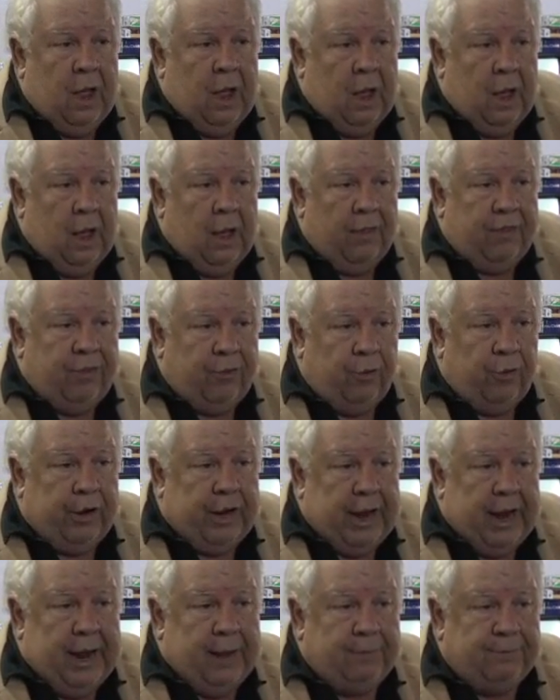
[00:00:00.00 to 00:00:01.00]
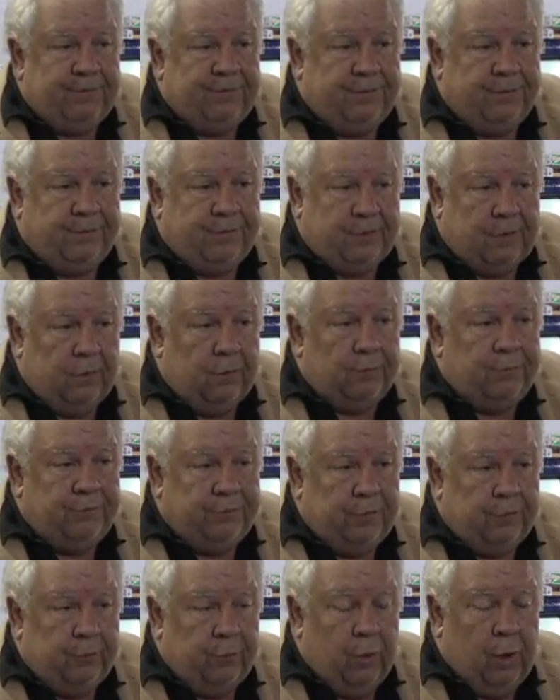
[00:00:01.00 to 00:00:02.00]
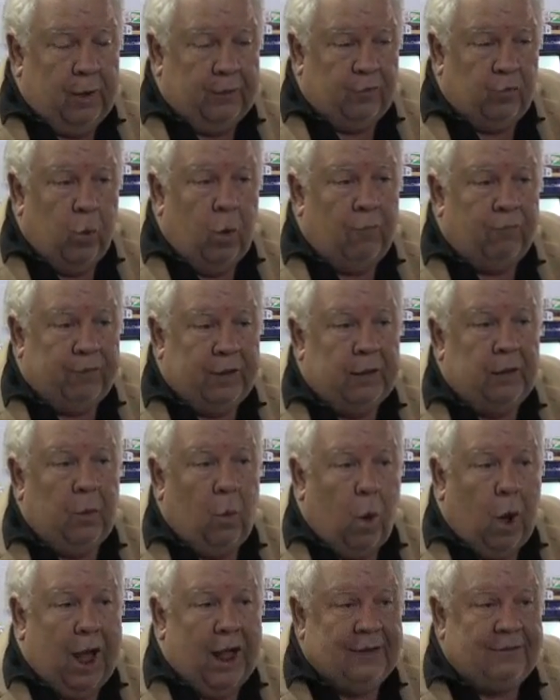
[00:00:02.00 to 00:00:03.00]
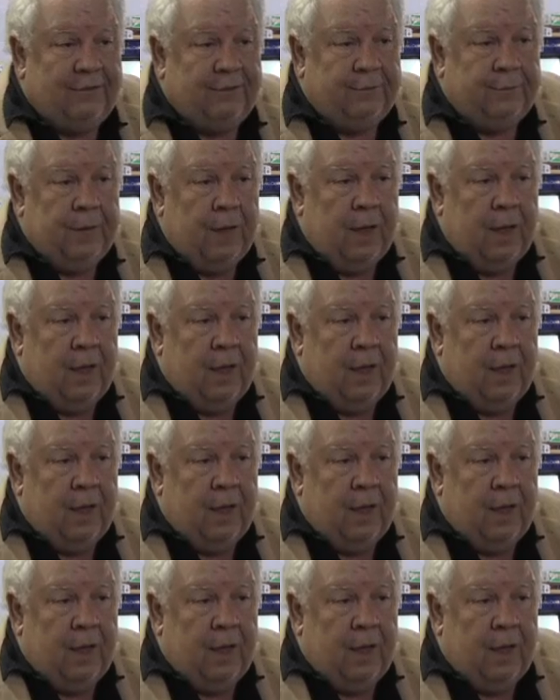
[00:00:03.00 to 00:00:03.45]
uh, 30 amps is close to uh, 12 kilowatts,